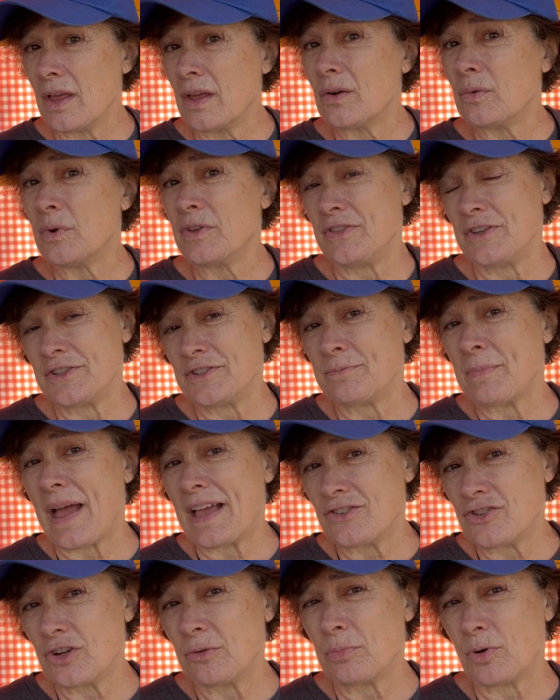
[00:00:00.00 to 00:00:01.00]
With this
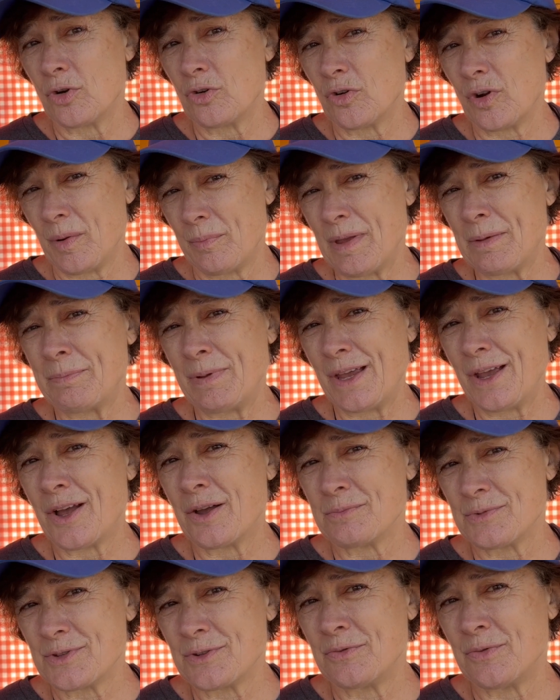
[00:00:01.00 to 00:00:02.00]
matching program, it
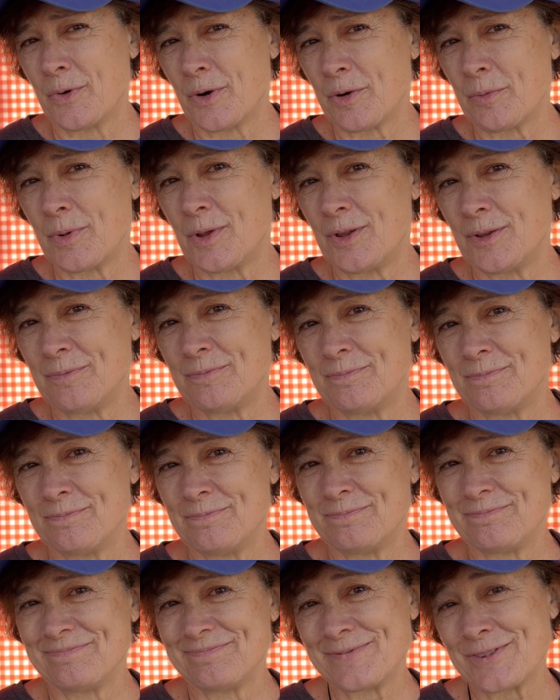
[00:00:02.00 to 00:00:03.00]
becomes affordable.
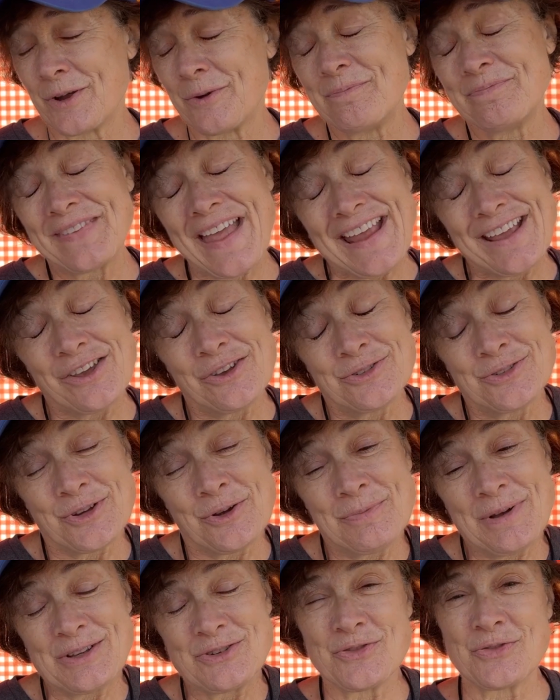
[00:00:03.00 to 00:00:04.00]
So thank you so
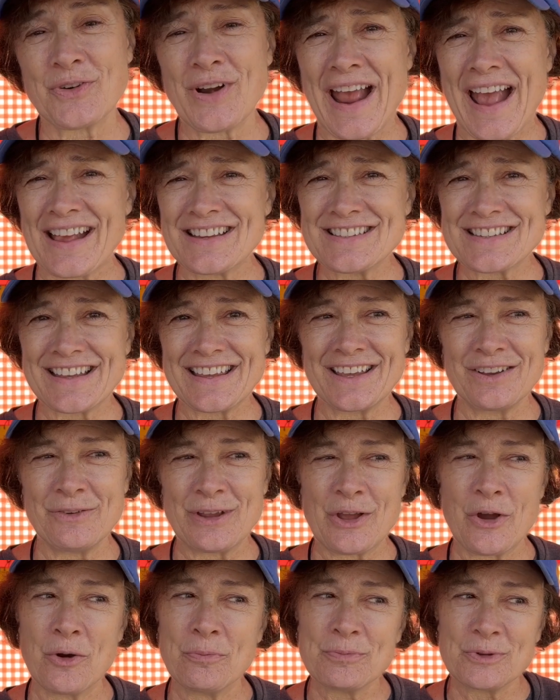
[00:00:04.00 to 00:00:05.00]
much for asking. We
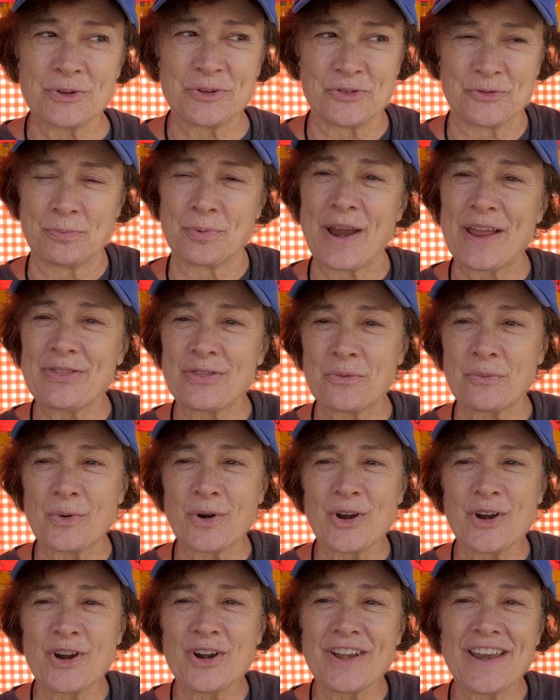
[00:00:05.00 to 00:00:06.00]
hope you'll spread the
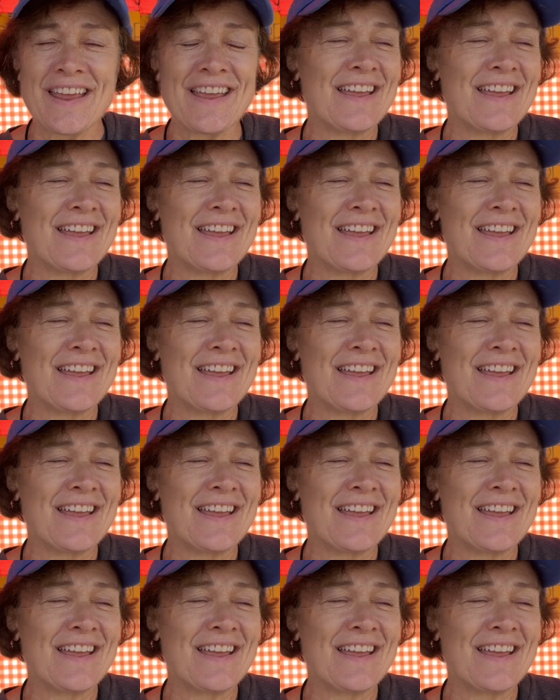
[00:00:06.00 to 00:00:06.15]
word